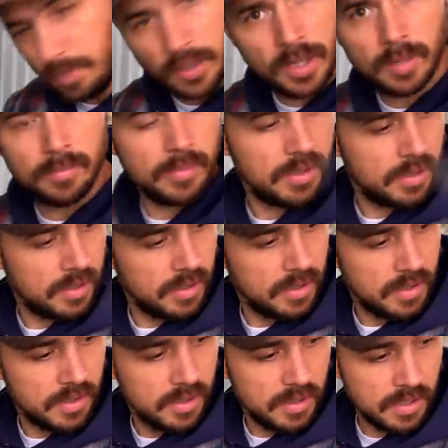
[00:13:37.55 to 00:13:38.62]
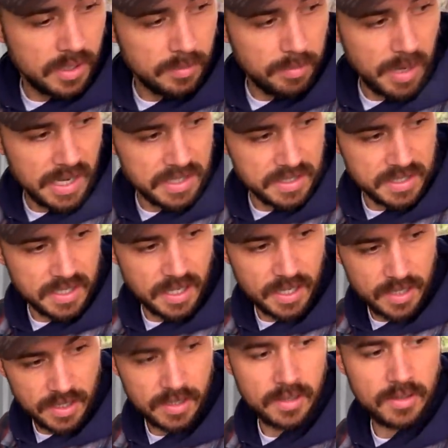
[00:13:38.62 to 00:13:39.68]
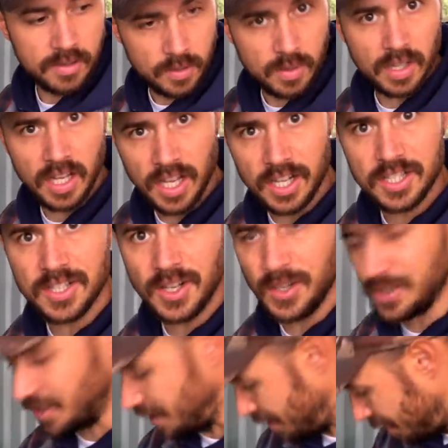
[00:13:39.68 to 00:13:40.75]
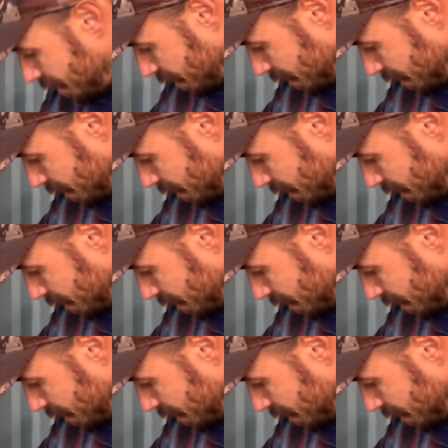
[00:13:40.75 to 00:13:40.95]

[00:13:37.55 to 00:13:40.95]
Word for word: put them in pints. Doing a lot of salsa this